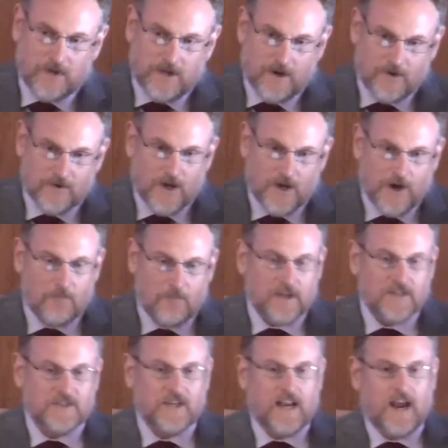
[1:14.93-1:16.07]
We don't know, but
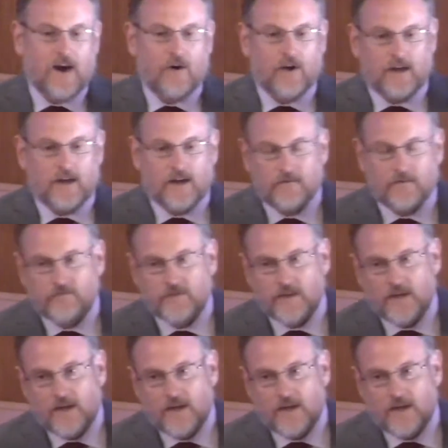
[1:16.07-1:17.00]
it's an area.